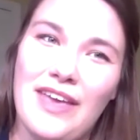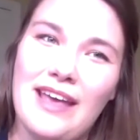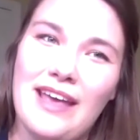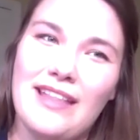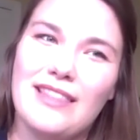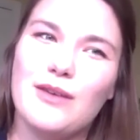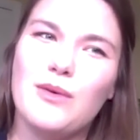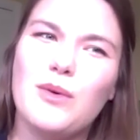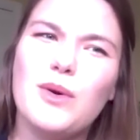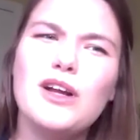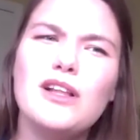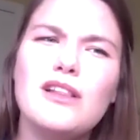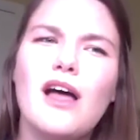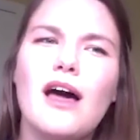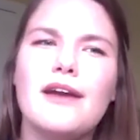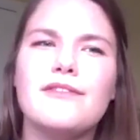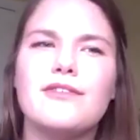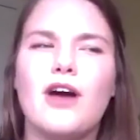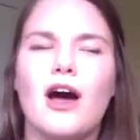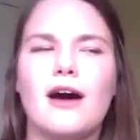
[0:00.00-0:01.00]
there were a
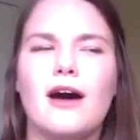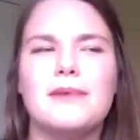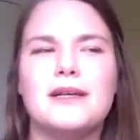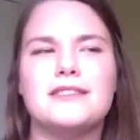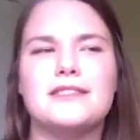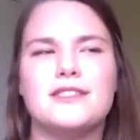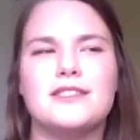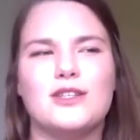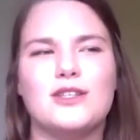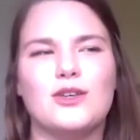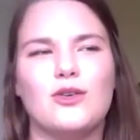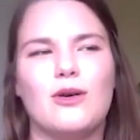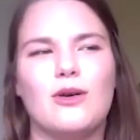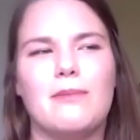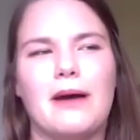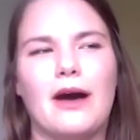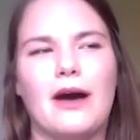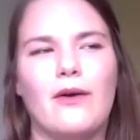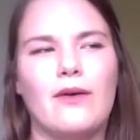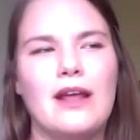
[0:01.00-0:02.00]
lot of comments too
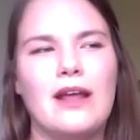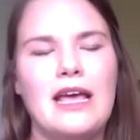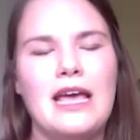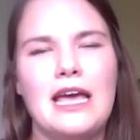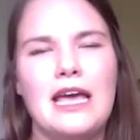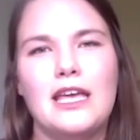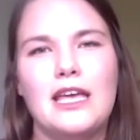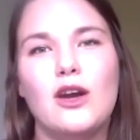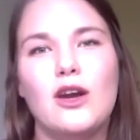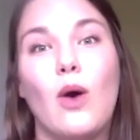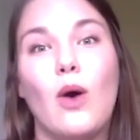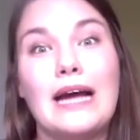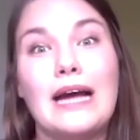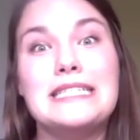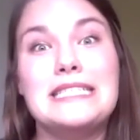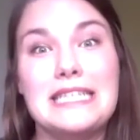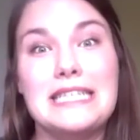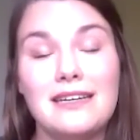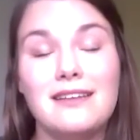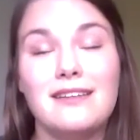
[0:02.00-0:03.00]
about,
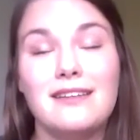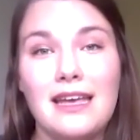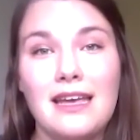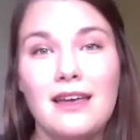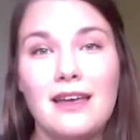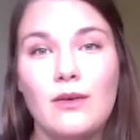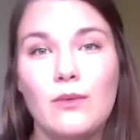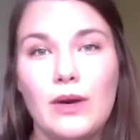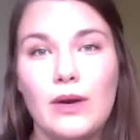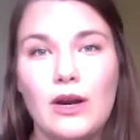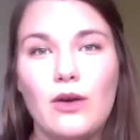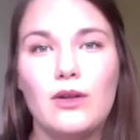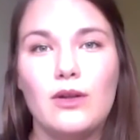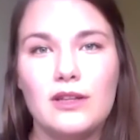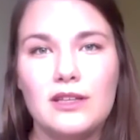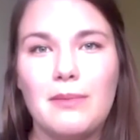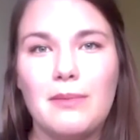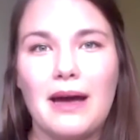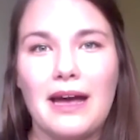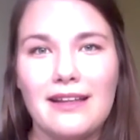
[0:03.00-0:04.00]
ideally we'd
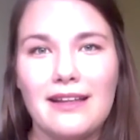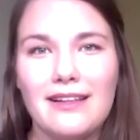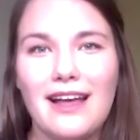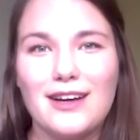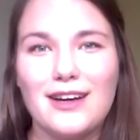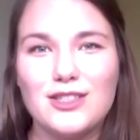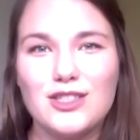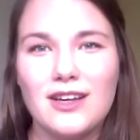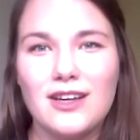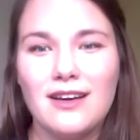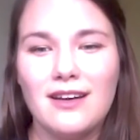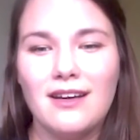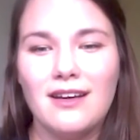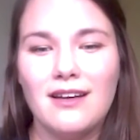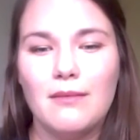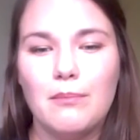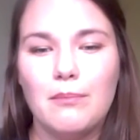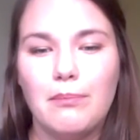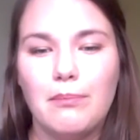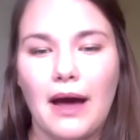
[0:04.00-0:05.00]
hold the by-election,
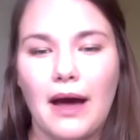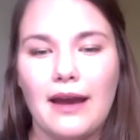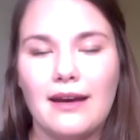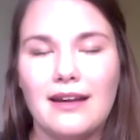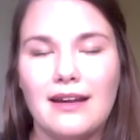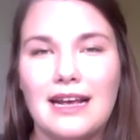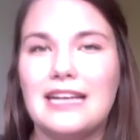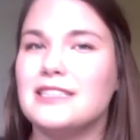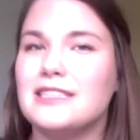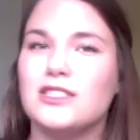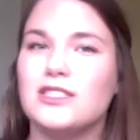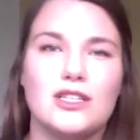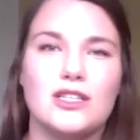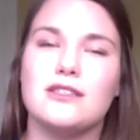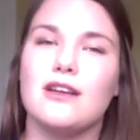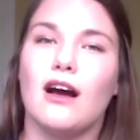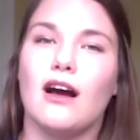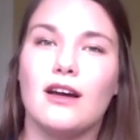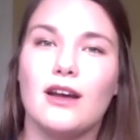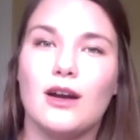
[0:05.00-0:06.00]
but it's
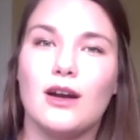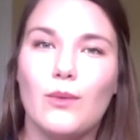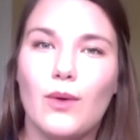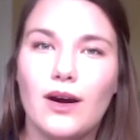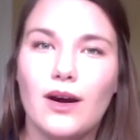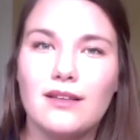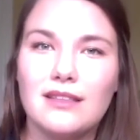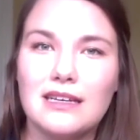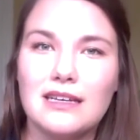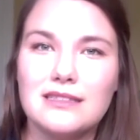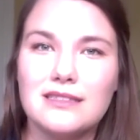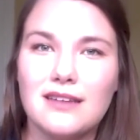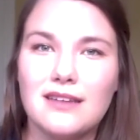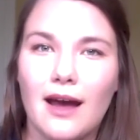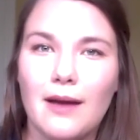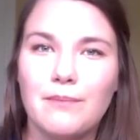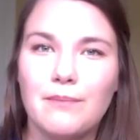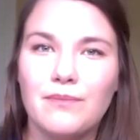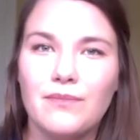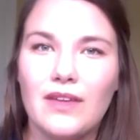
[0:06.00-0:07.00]
just not going to work this
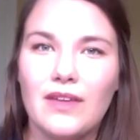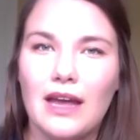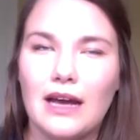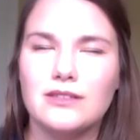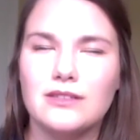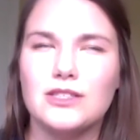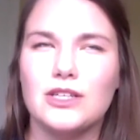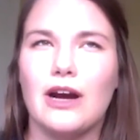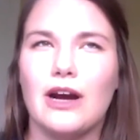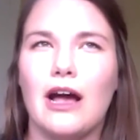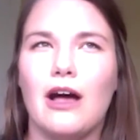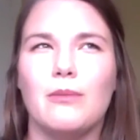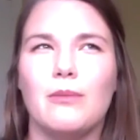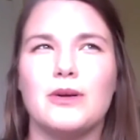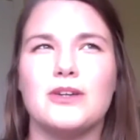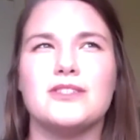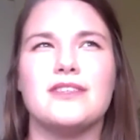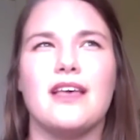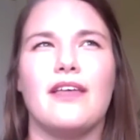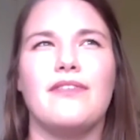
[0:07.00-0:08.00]
time. Councillor
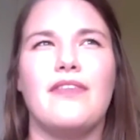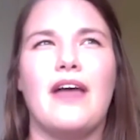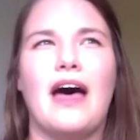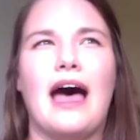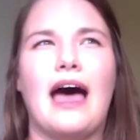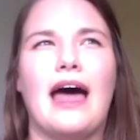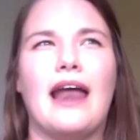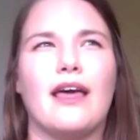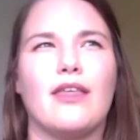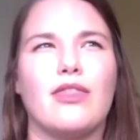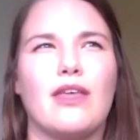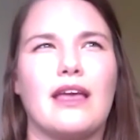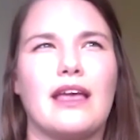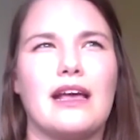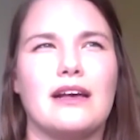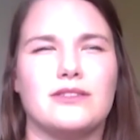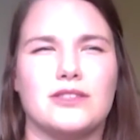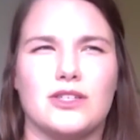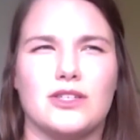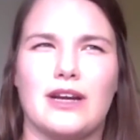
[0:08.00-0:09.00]
Helmer said that. I think
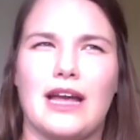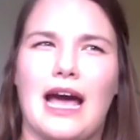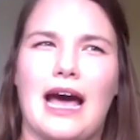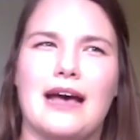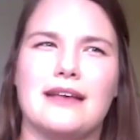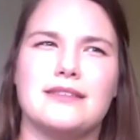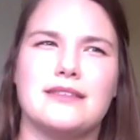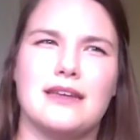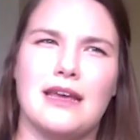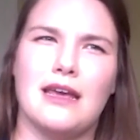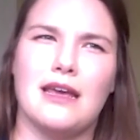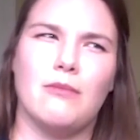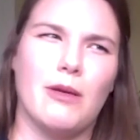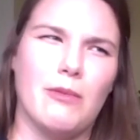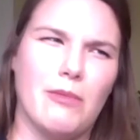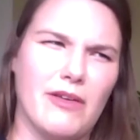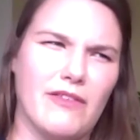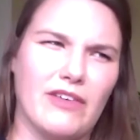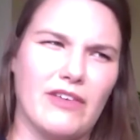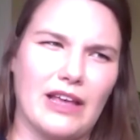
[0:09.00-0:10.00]
Councillor Cassidy and
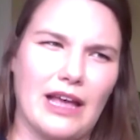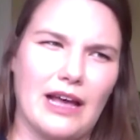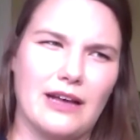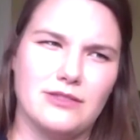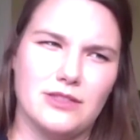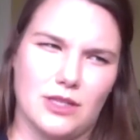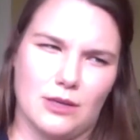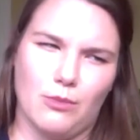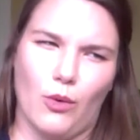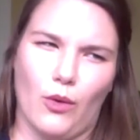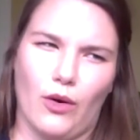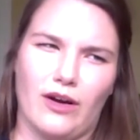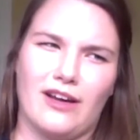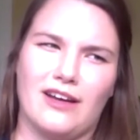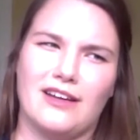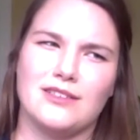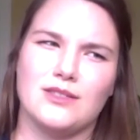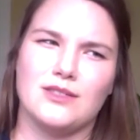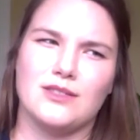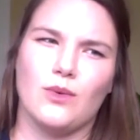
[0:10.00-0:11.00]
maybe even Councillor
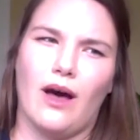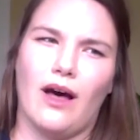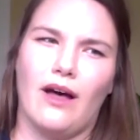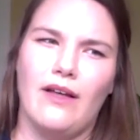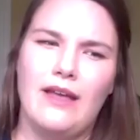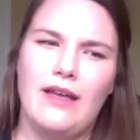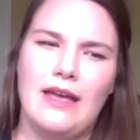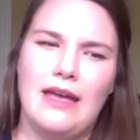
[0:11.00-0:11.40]
Morgan as well.